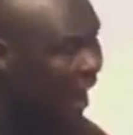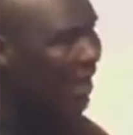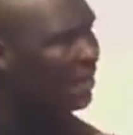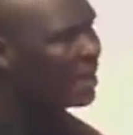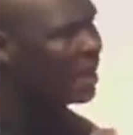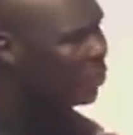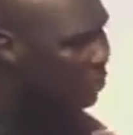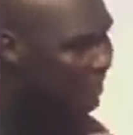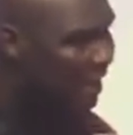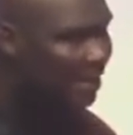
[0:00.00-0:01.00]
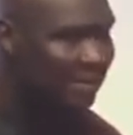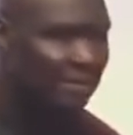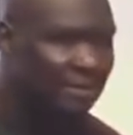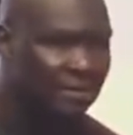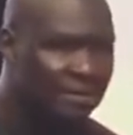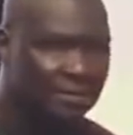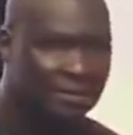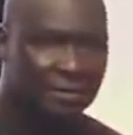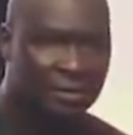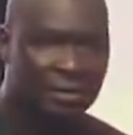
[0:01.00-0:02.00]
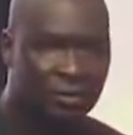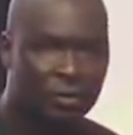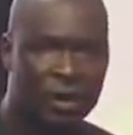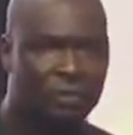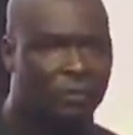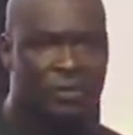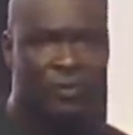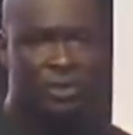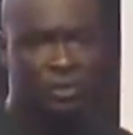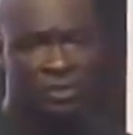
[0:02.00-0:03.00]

I am innocent. To the point where